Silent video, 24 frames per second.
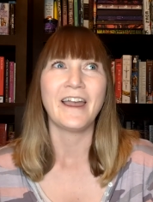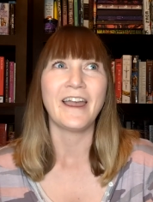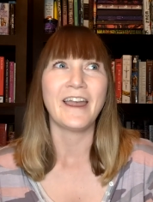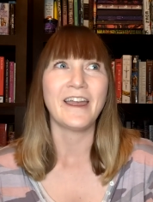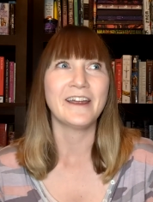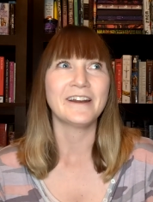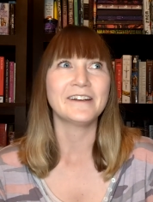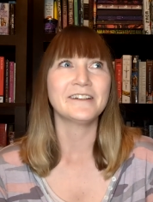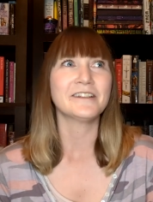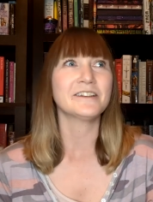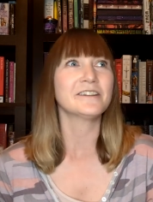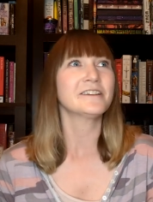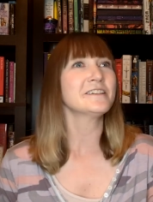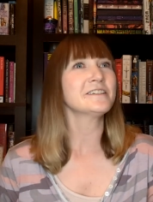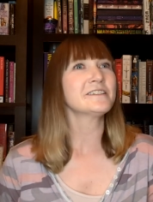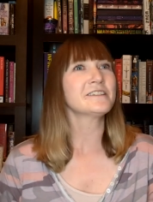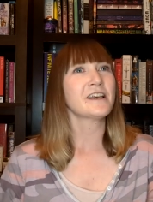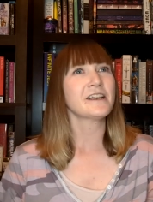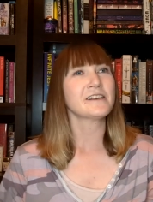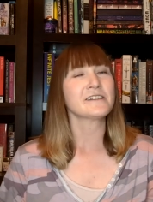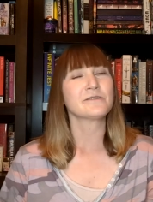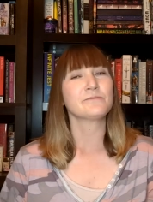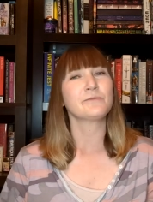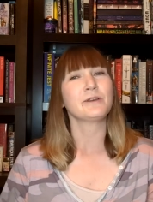and this
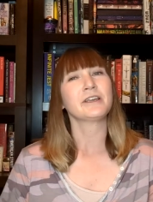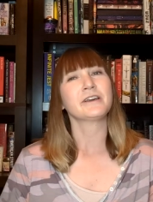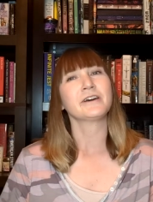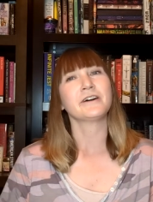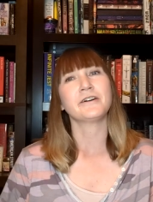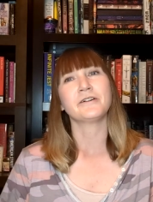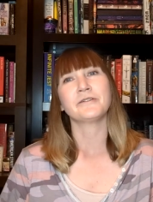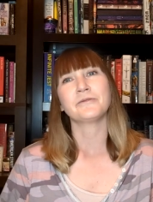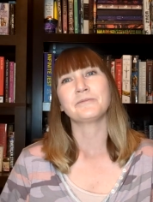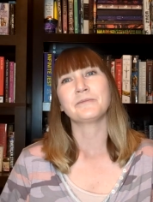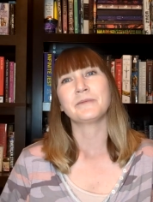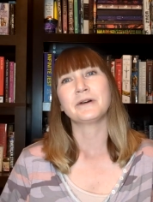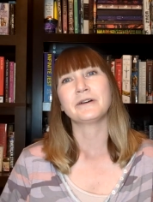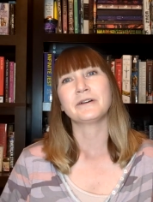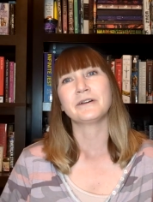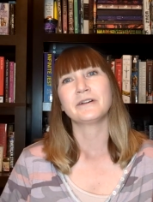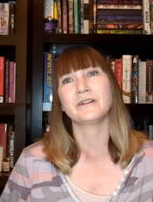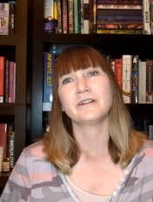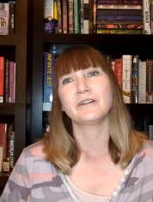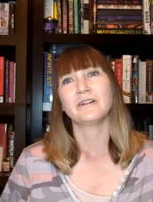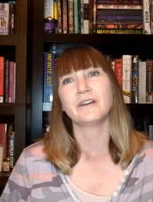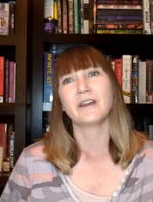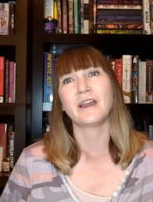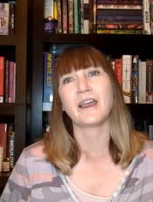has become
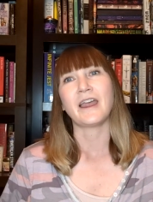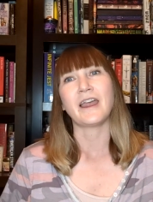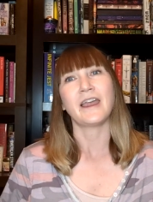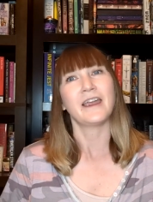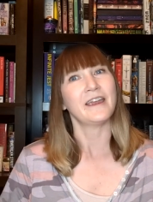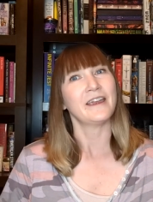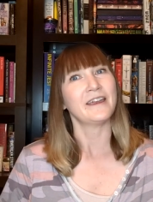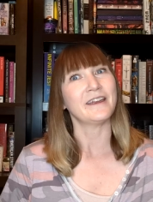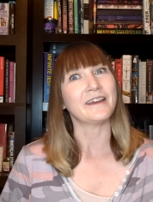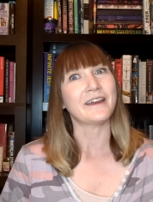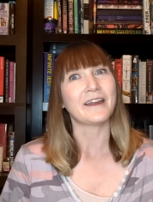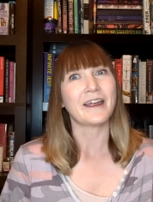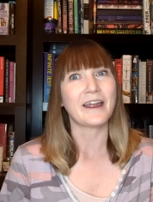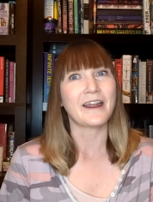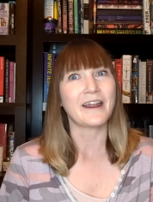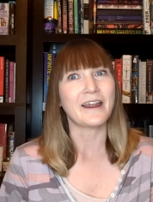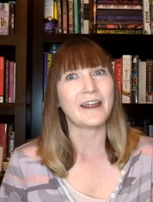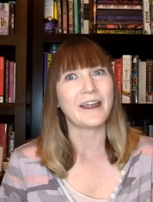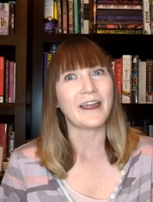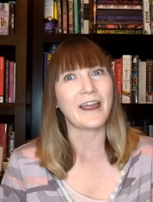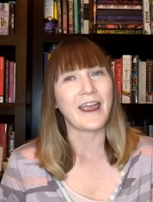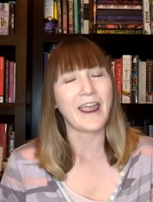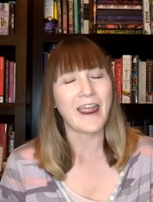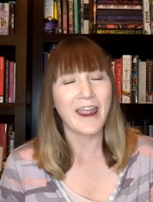an
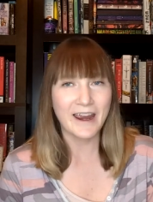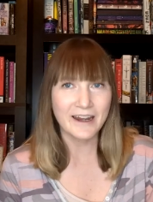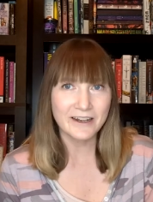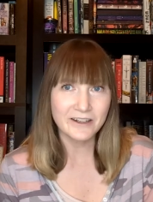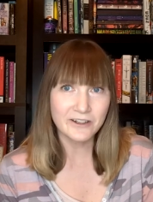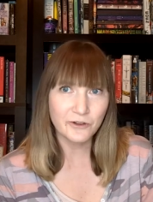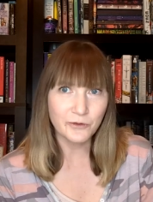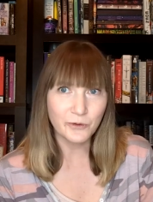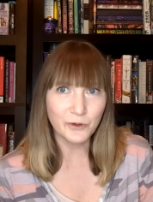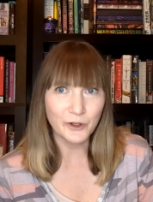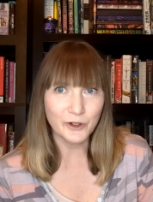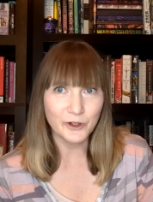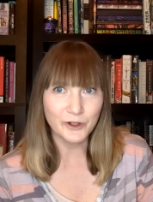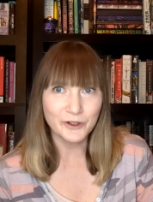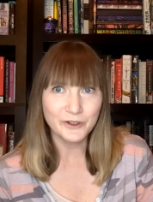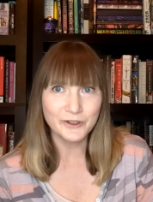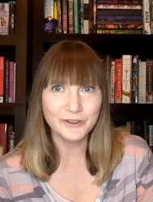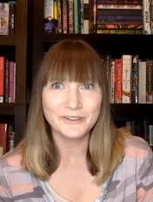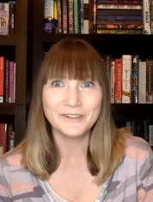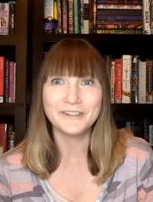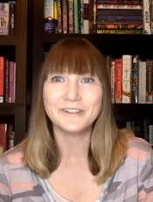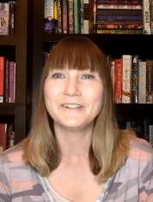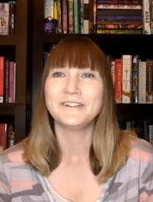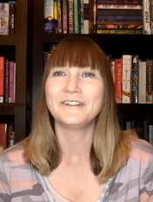annual
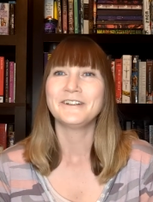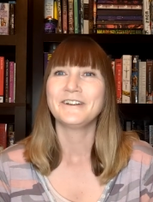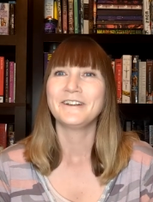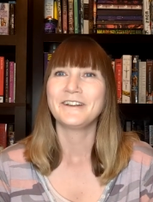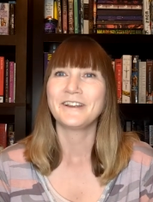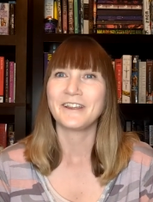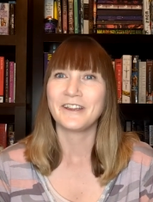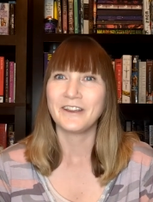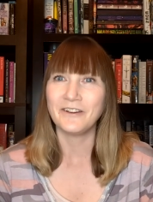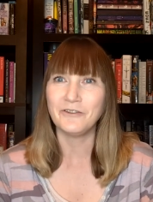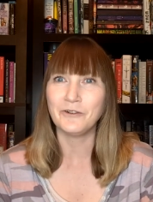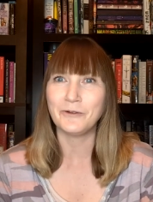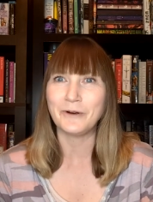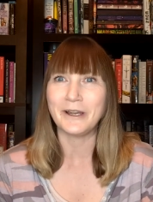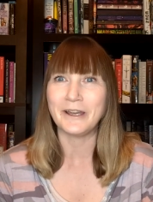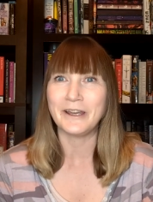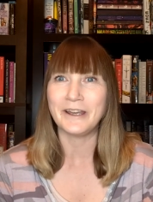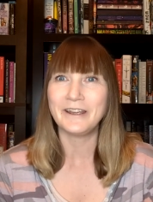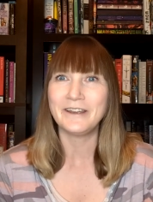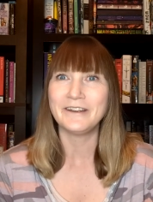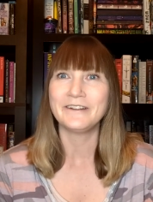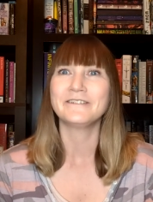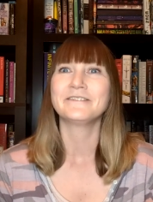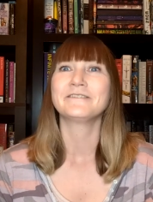
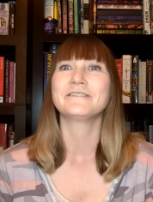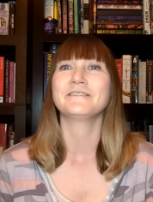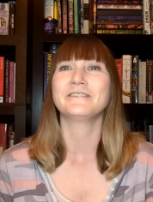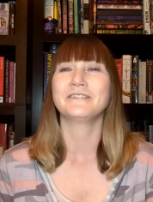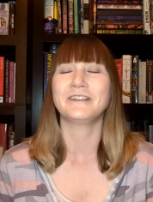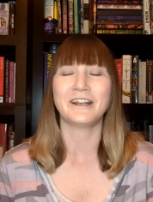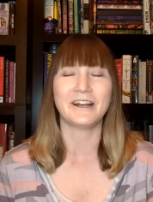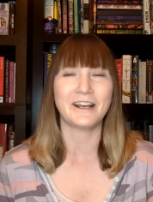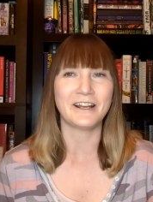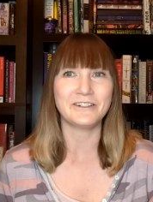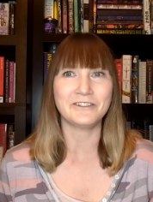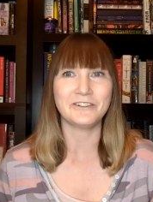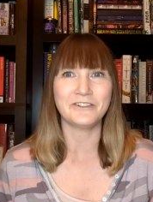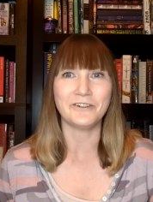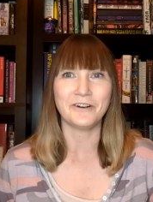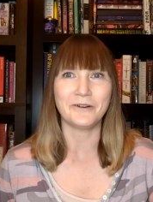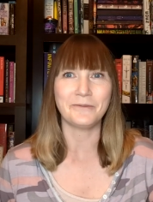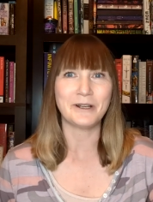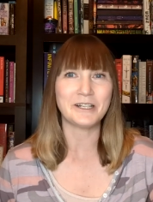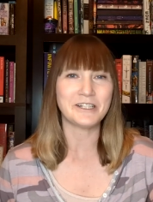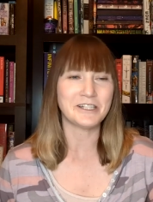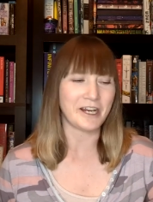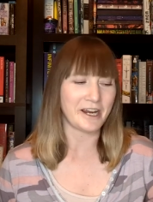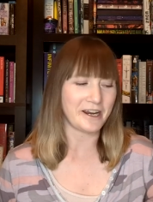giveaway that I do on
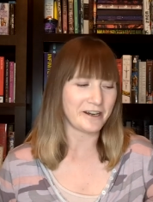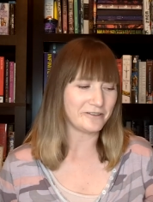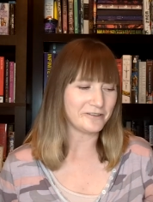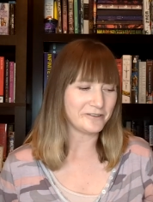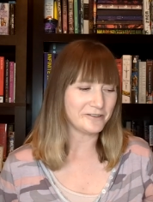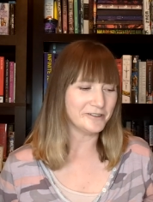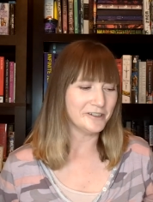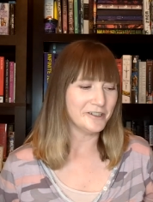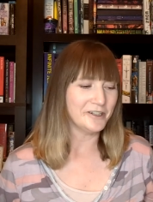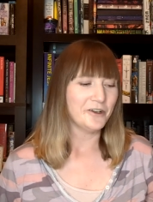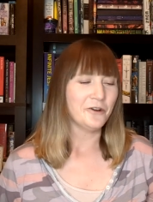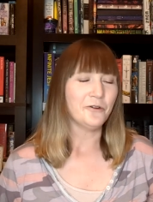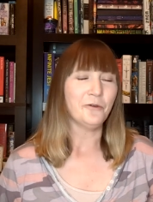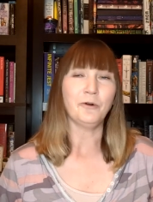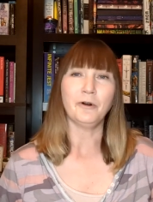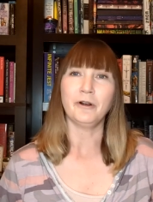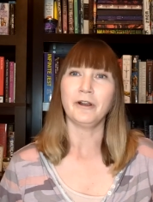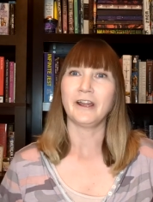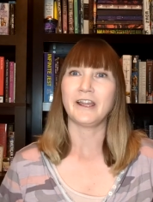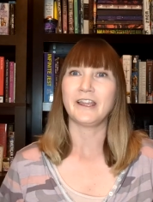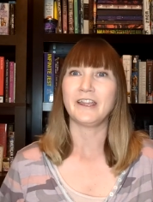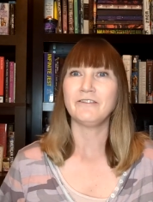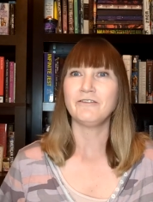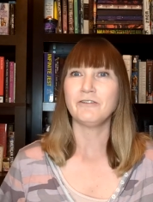my channel
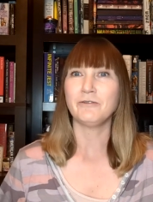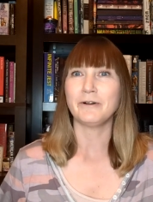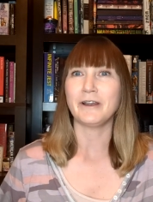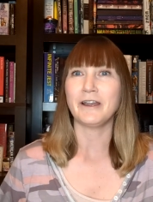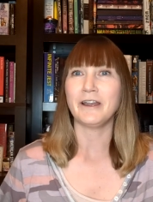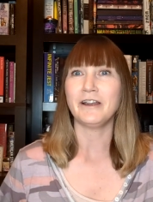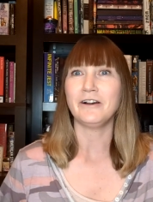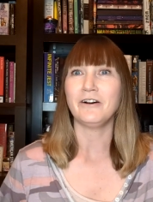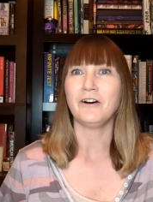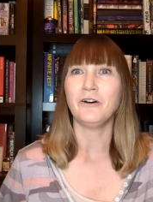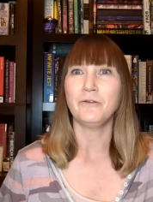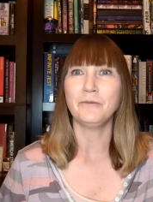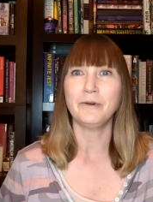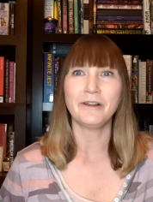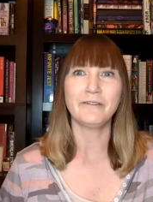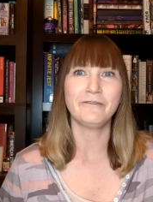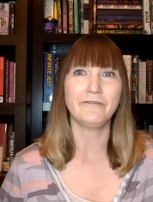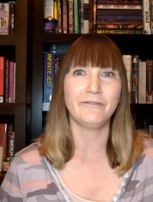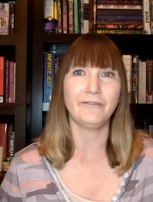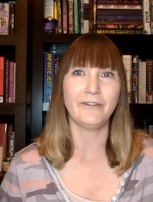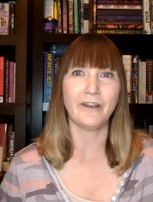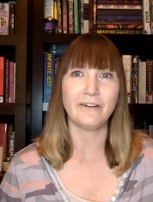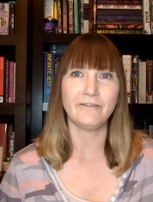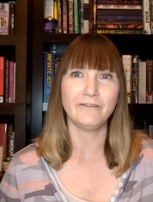where I give away all my
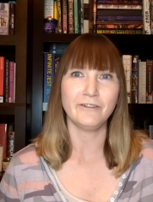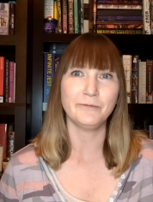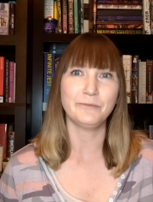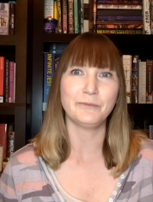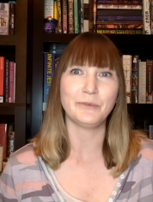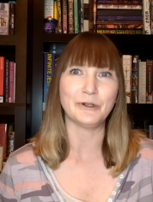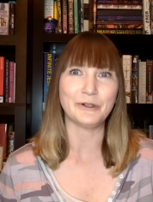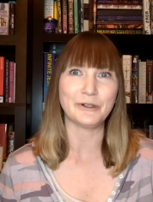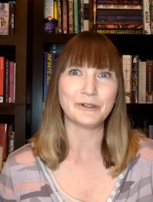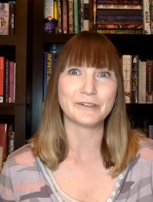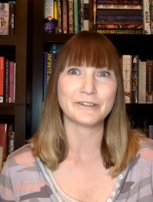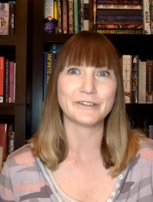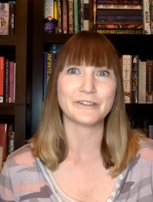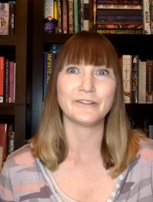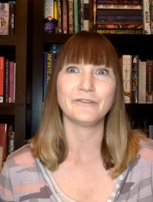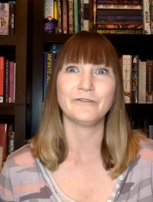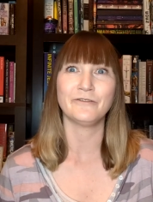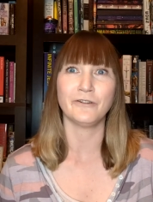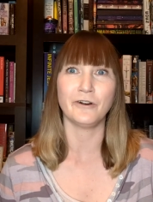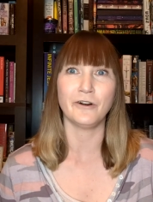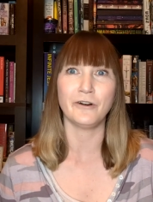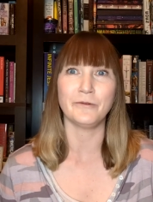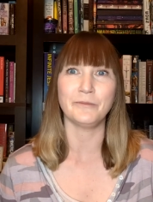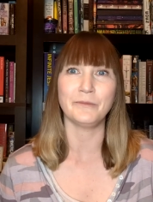favorite books
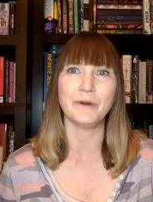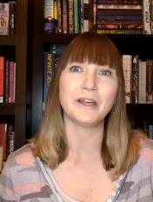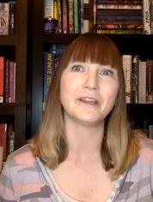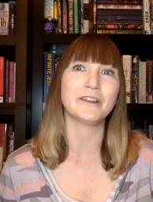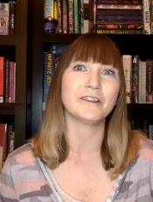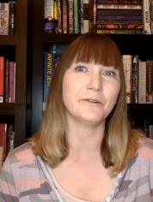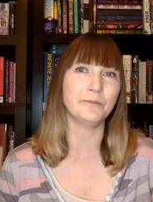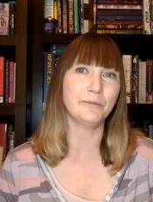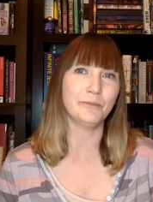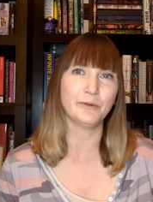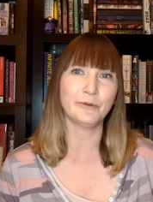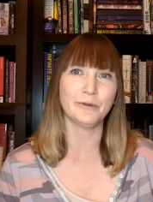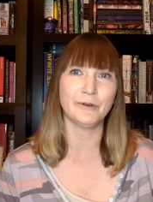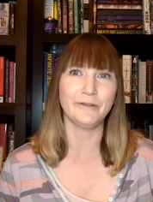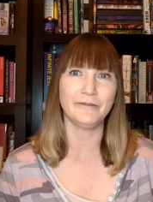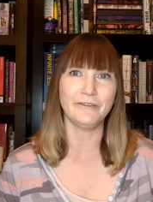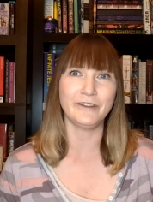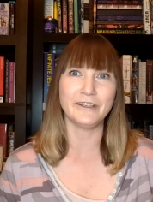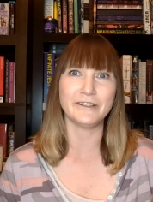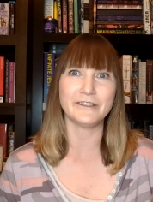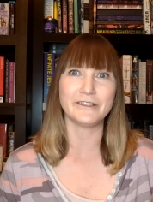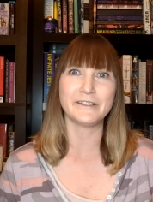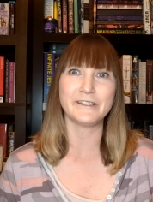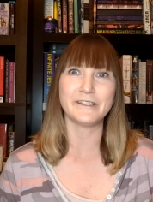from the
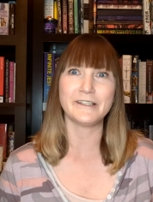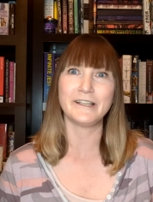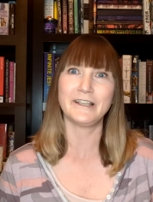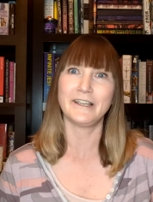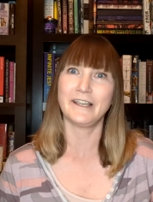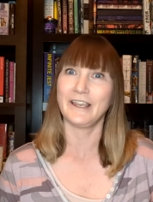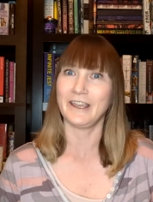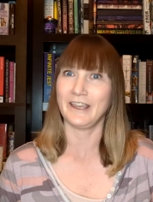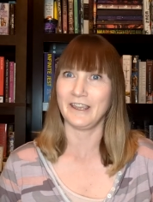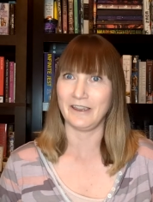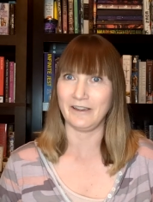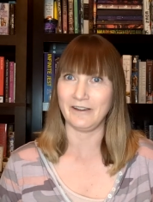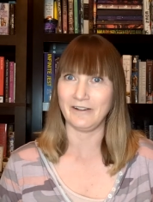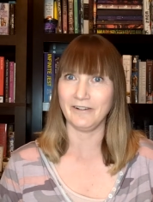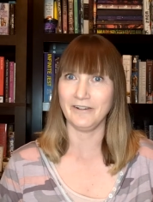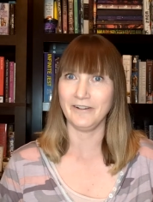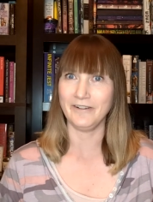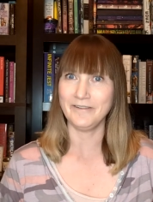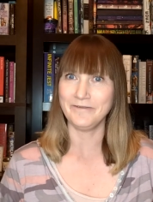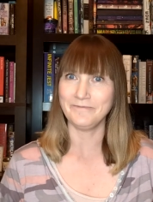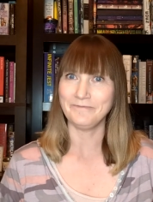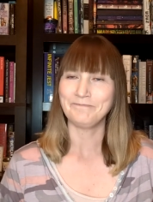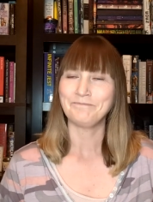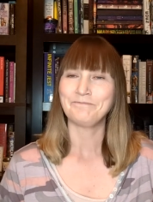previous
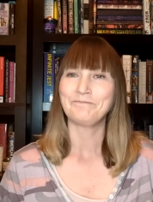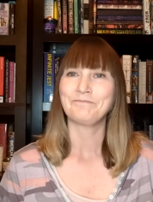year.